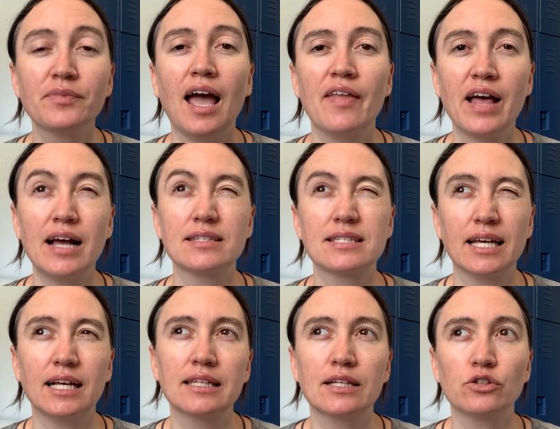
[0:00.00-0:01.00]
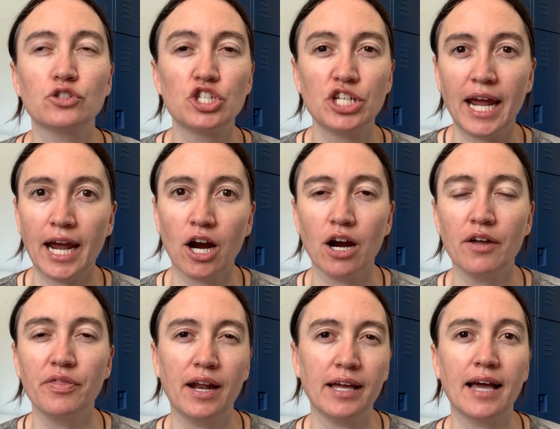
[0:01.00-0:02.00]
And that's like a little chair
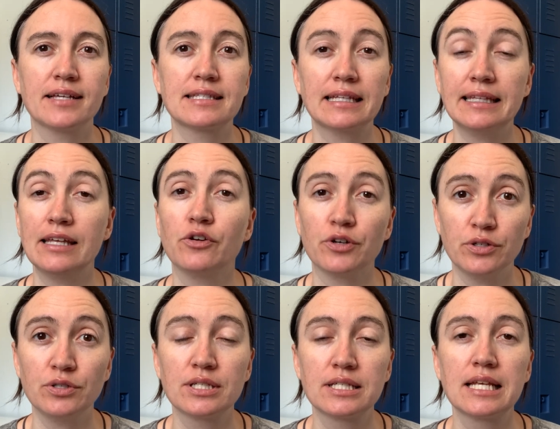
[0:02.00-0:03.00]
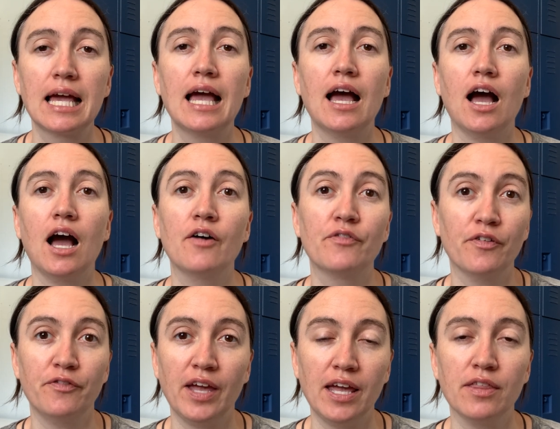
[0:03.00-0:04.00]
that I guess the leaders of the
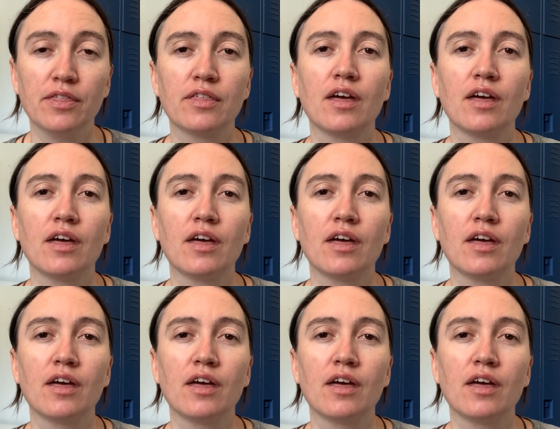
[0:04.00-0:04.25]
faith,